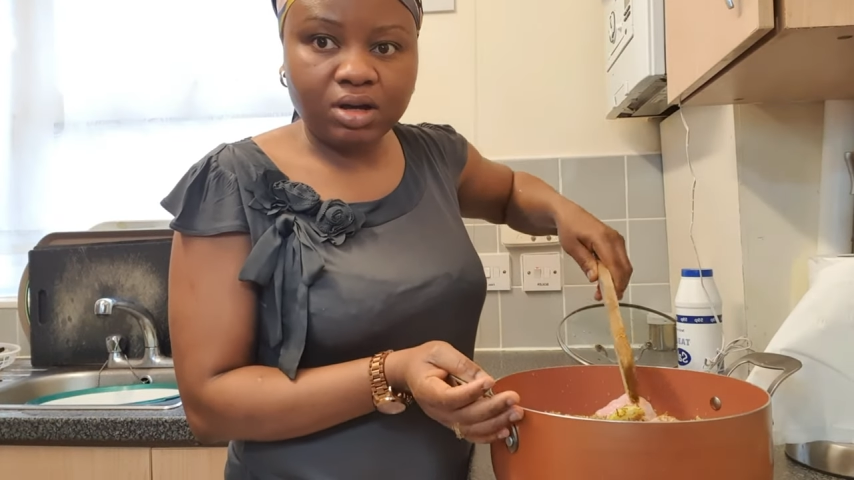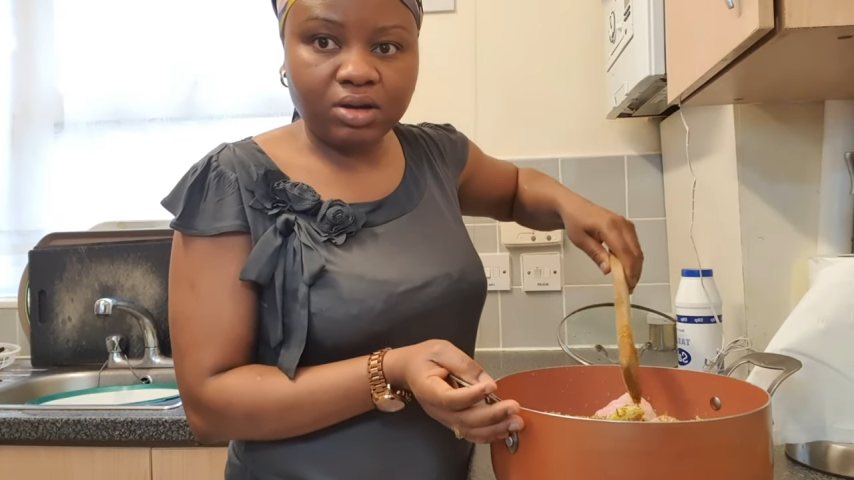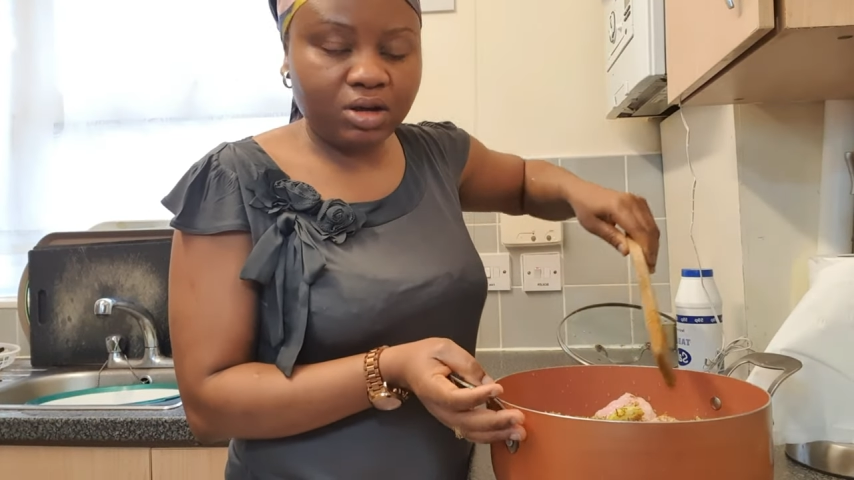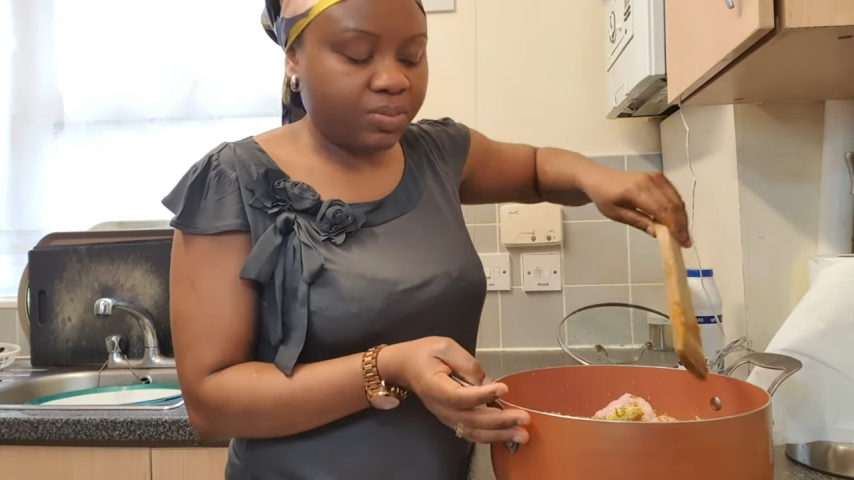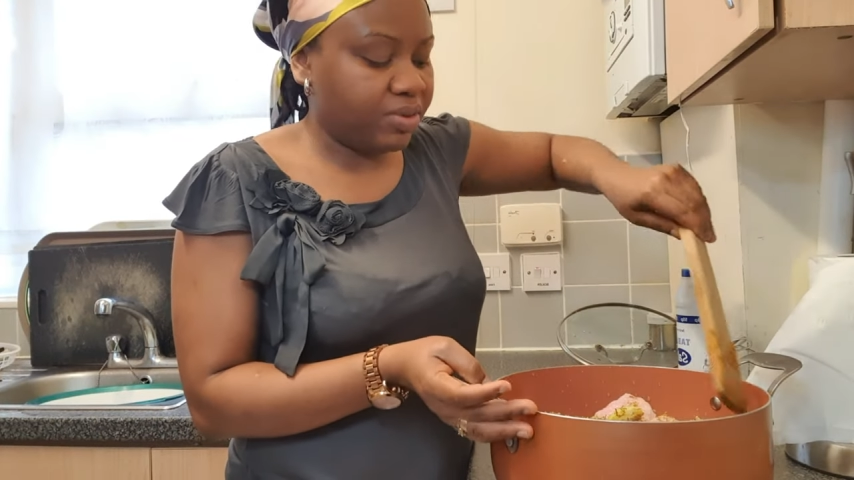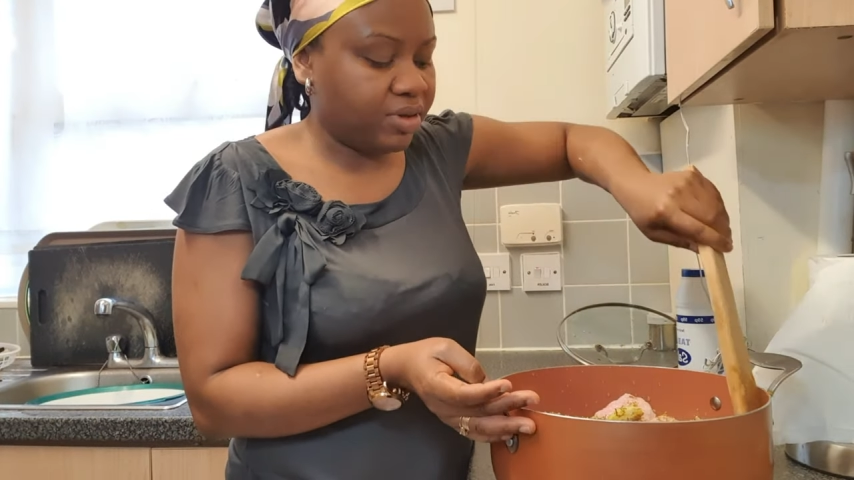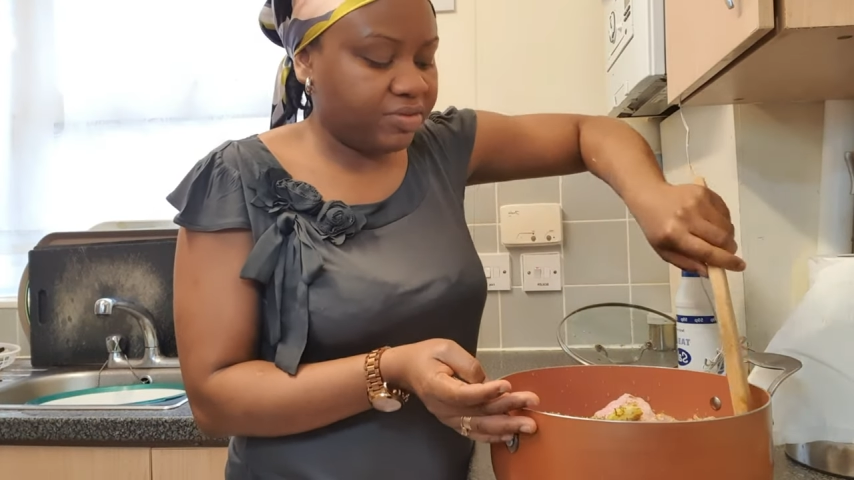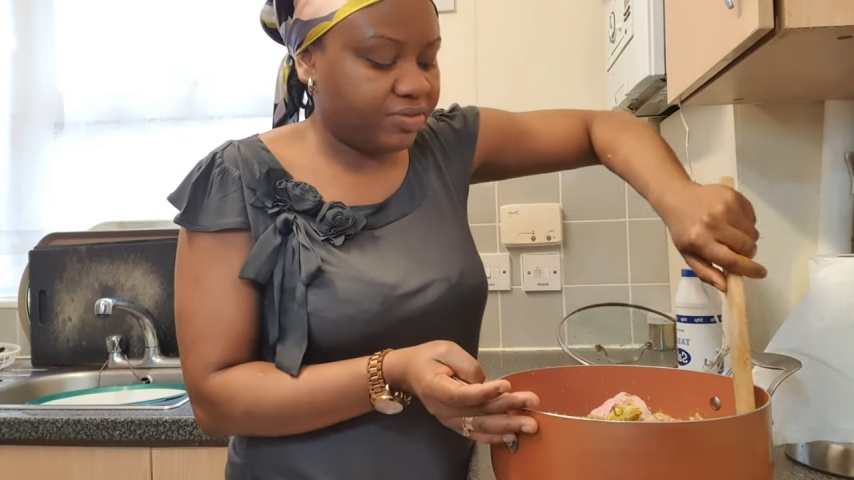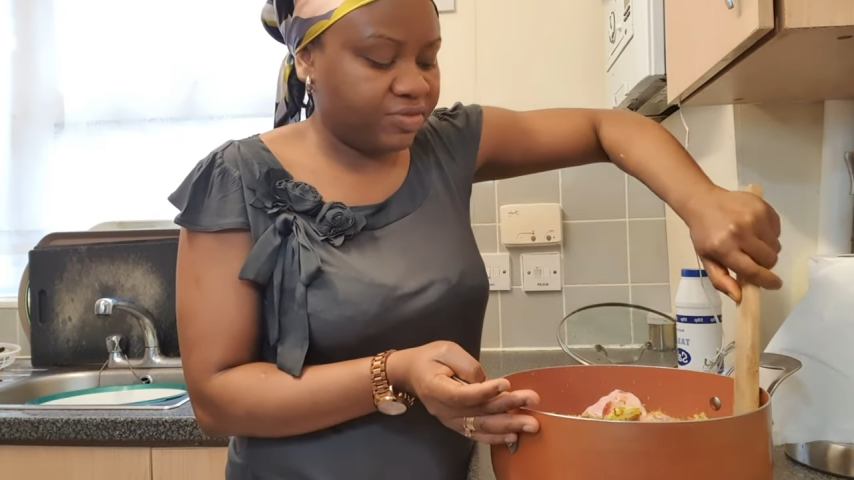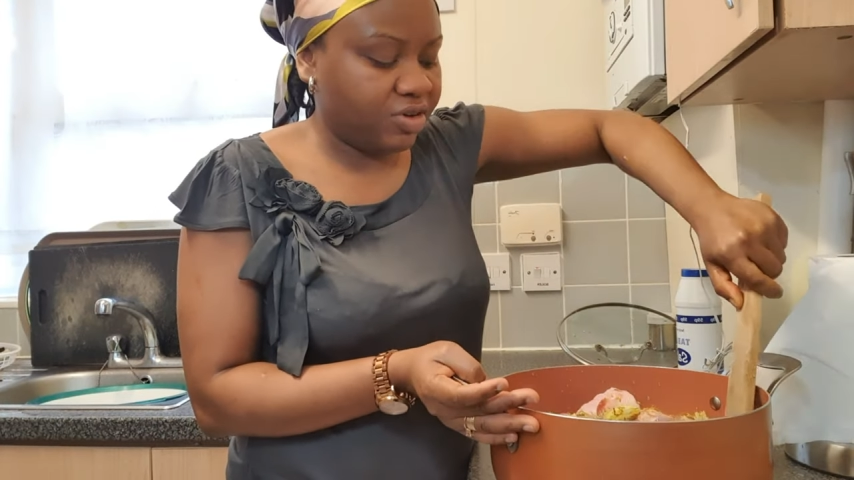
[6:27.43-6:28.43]
a couple
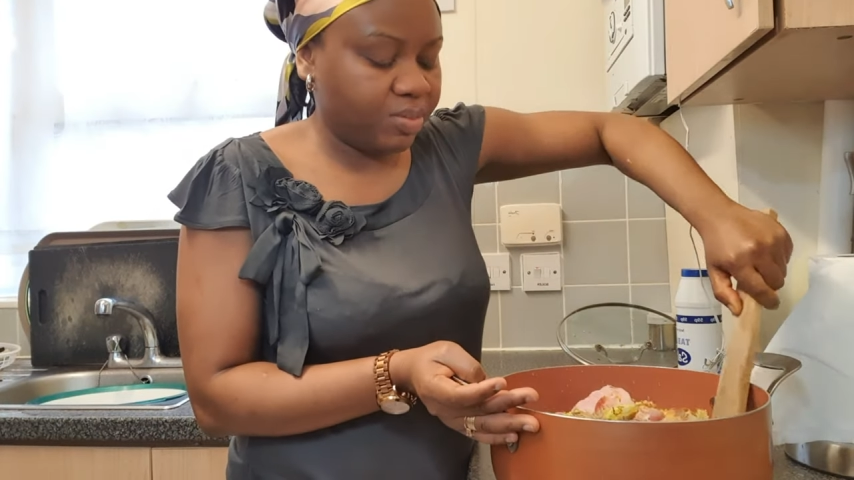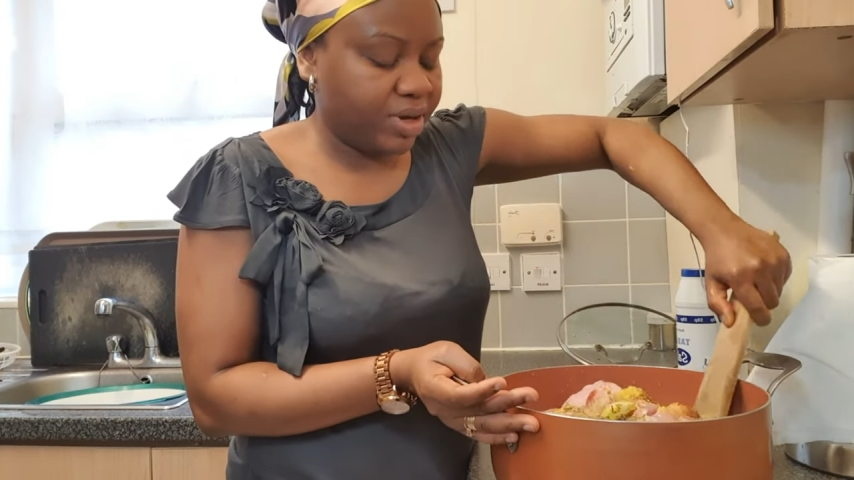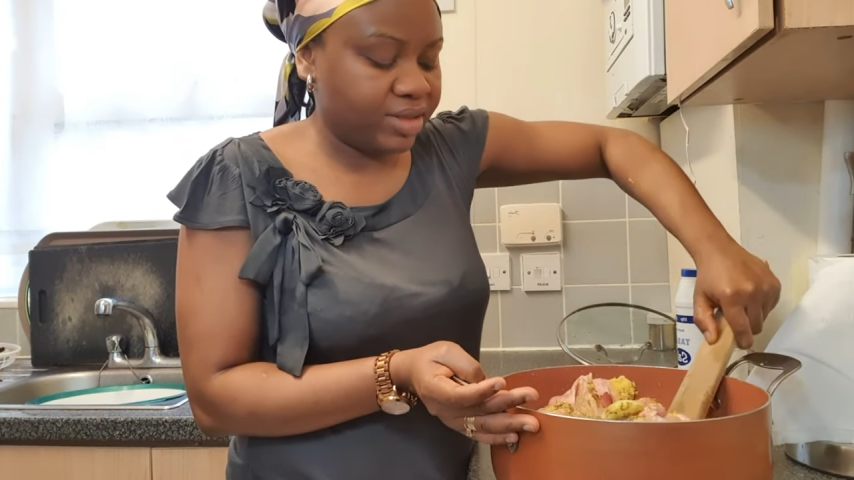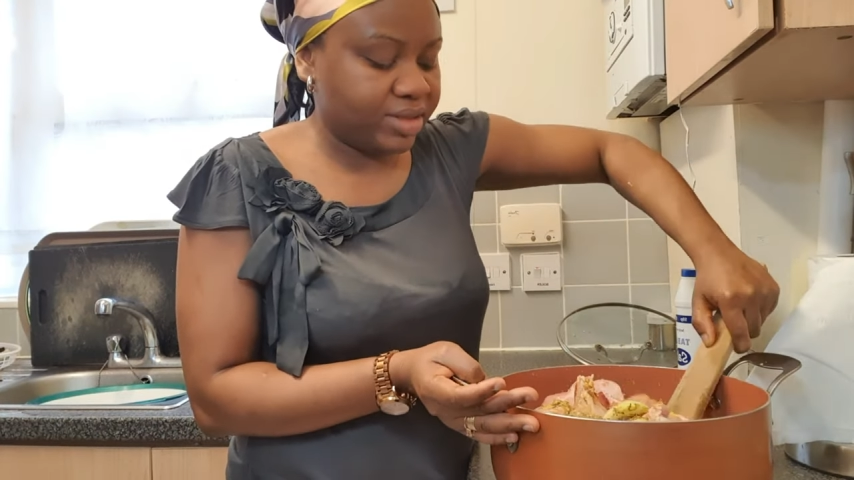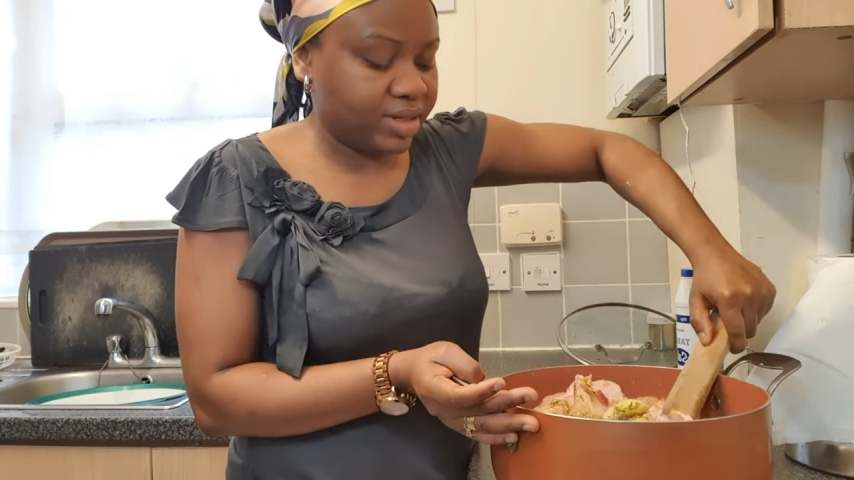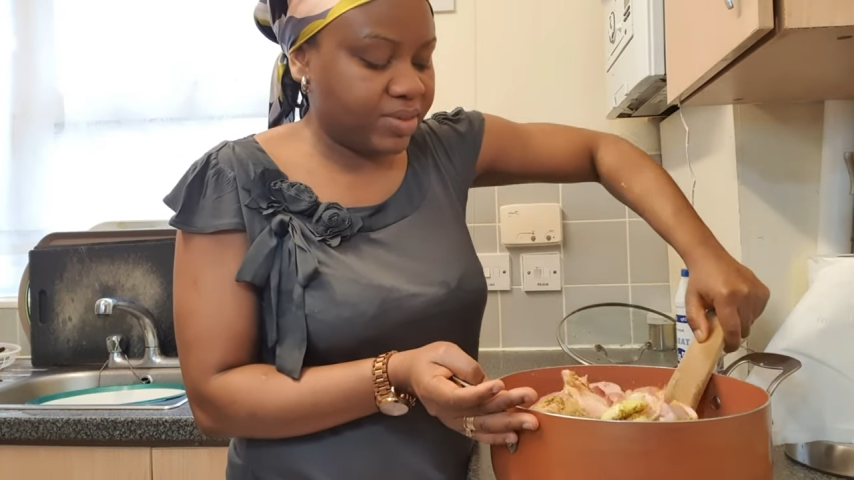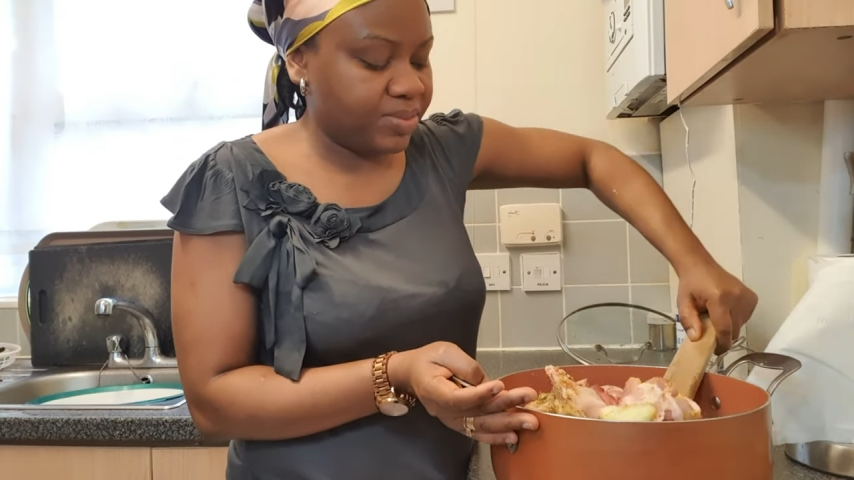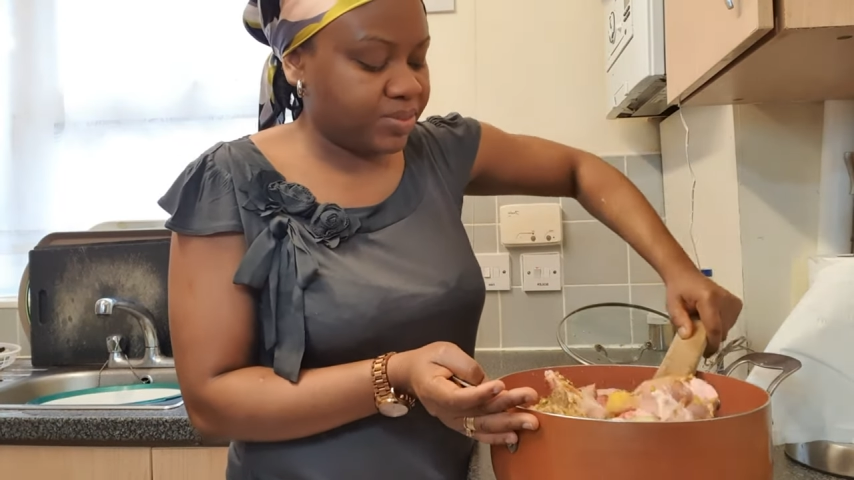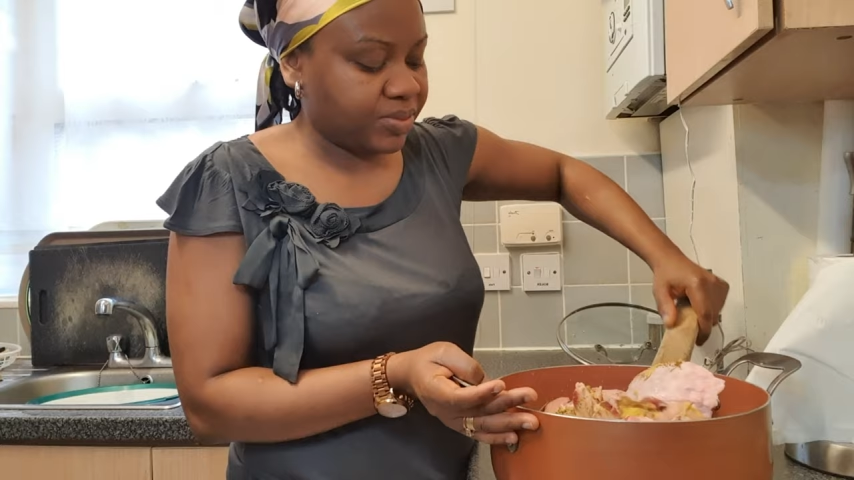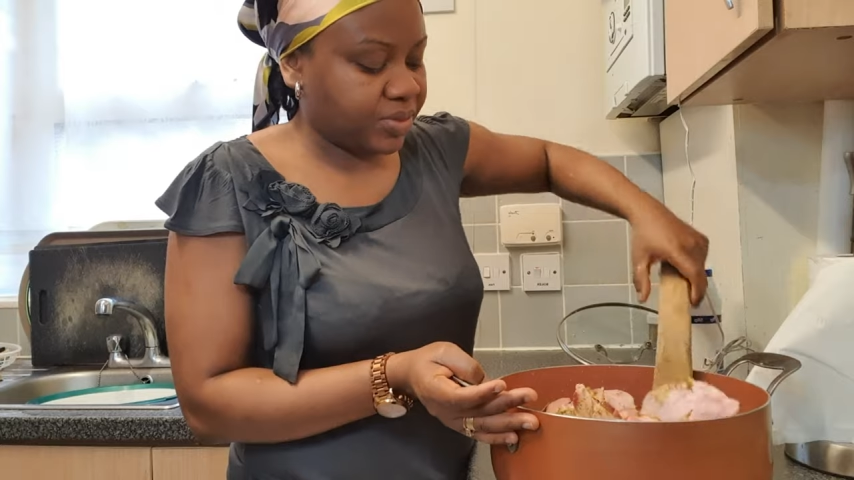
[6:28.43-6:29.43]
of for about
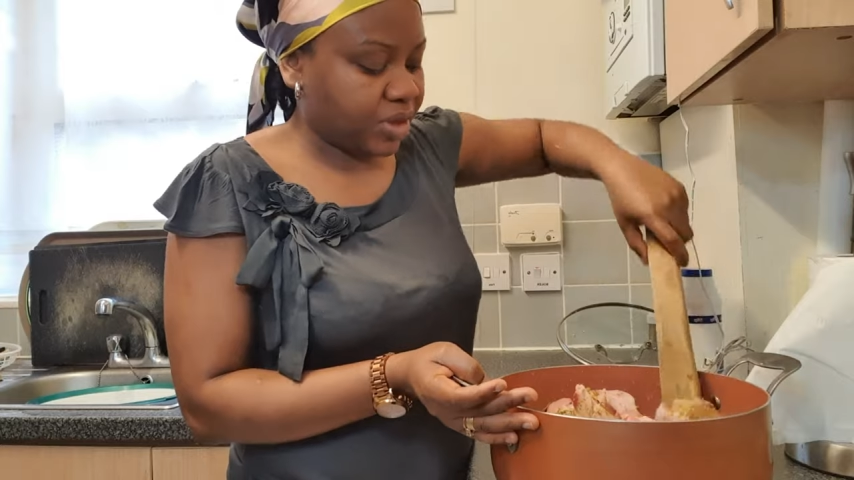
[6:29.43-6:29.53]
um,